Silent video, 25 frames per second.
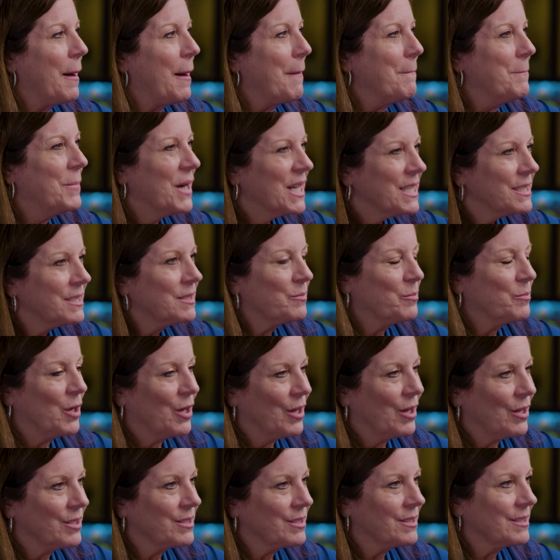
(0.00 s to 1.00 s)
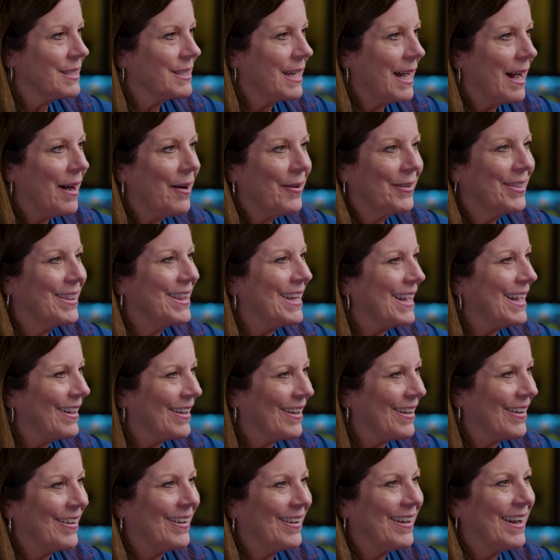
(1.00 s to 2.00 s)
BuzzBallz out
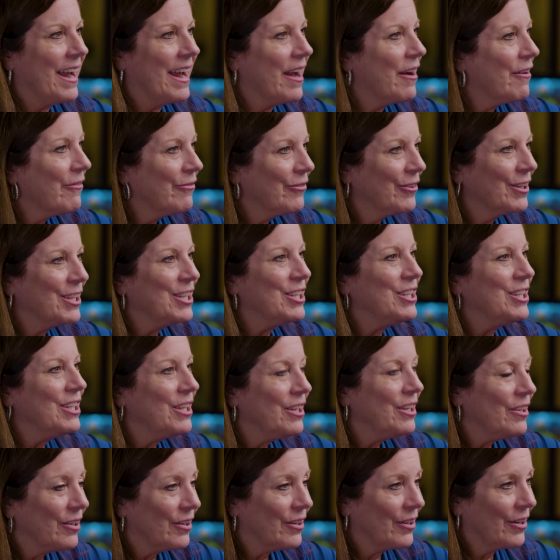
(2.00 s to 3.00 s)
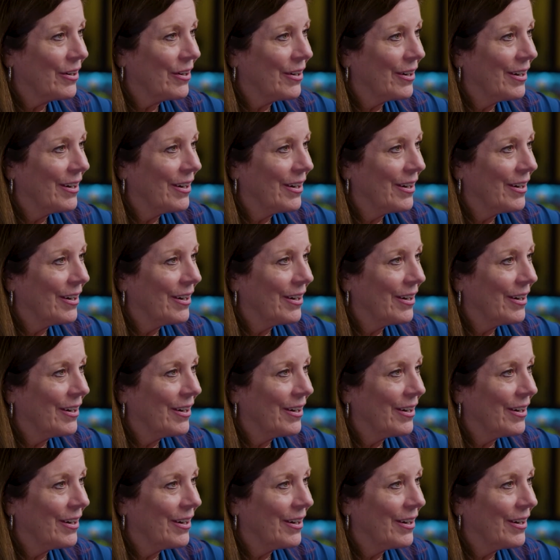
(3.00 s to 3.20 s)
there every year.